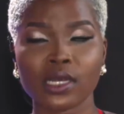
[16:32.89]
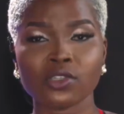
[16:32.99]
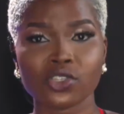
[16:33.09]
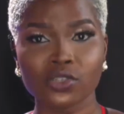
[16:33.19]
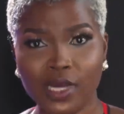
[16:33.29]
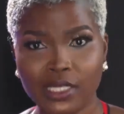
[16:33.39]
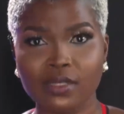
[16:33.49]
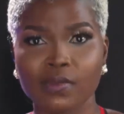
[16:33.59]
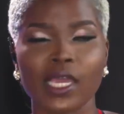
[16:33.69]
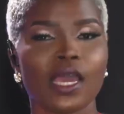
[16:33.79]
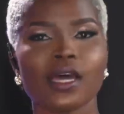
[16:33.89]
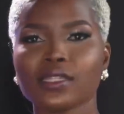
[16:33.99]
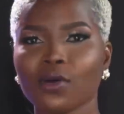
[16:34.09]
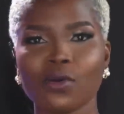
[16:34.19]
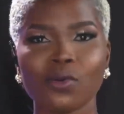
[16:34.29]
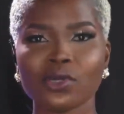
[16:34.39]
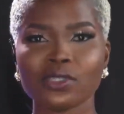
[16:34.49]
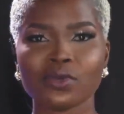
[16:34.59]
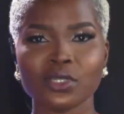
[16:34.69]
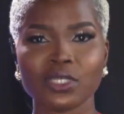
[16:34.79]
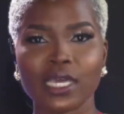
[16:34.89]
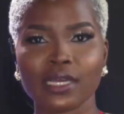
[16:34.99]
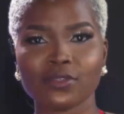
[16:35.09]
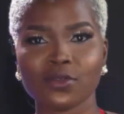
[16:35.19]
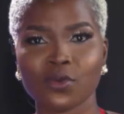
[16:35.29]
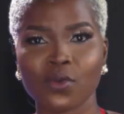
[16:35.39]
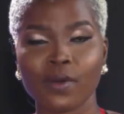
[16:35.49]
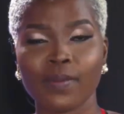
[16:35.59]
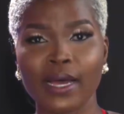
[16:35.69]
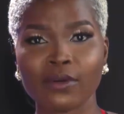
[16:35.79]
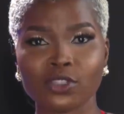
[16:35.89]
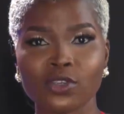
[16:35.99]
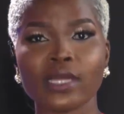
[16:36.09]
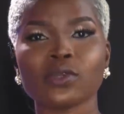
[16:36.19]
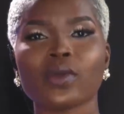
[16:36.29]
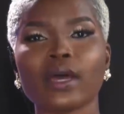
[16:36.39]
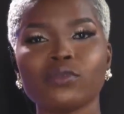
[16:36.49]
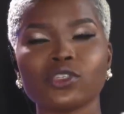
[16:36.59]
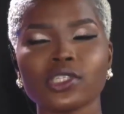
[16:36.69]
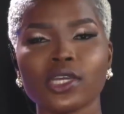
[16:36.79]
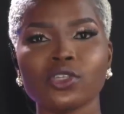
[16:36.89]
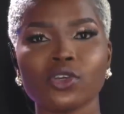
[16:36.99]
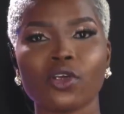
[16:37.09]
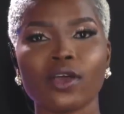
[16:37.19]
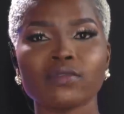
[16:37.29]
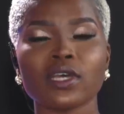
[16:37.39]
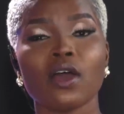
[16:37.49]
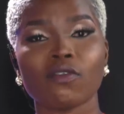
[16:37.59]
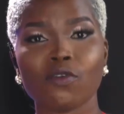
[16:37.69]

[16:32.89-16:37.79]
And trust me, the whole world is going to get to know about you and would appreciate your craft